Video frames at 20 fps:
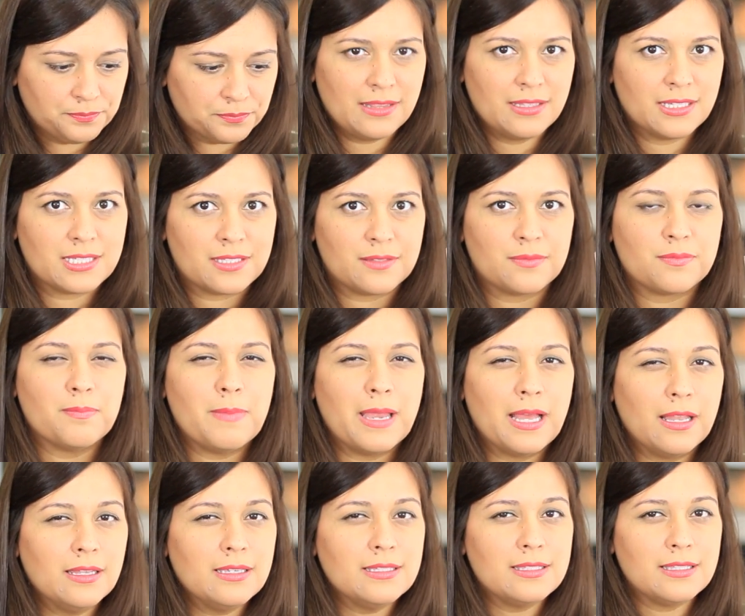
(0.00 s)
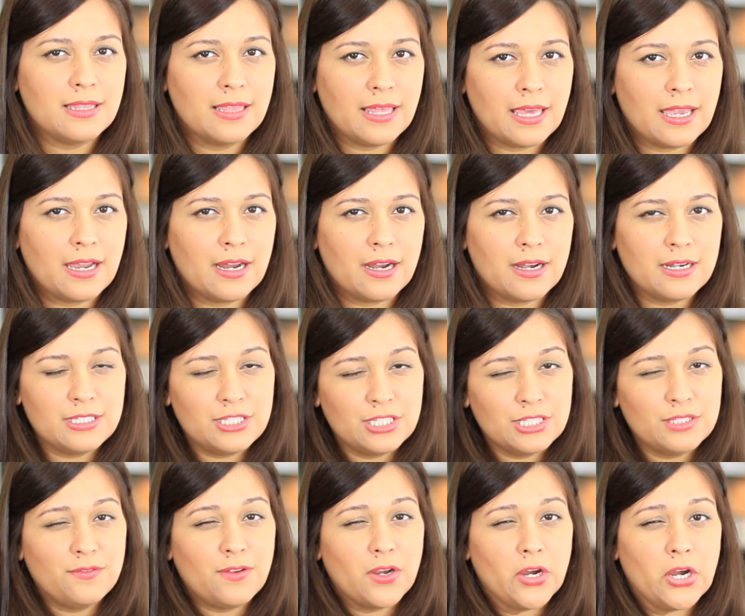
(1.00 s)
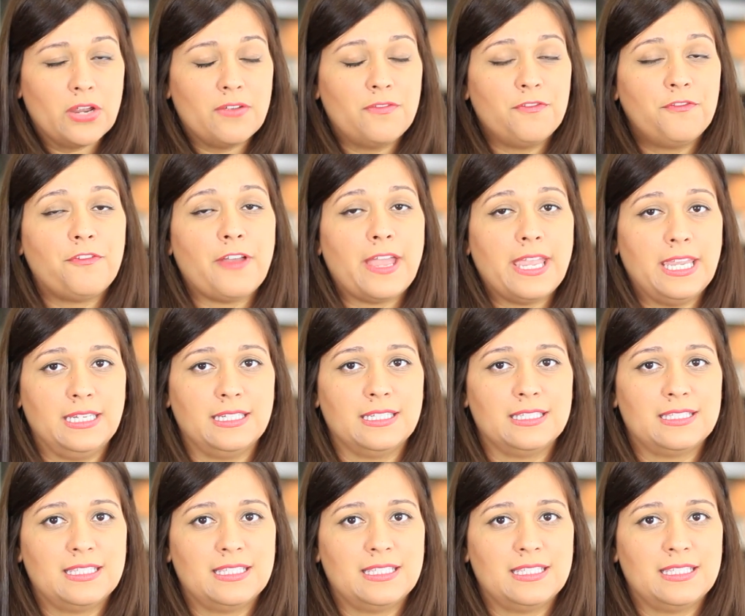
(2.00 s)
And the smell is there. It's just very faint.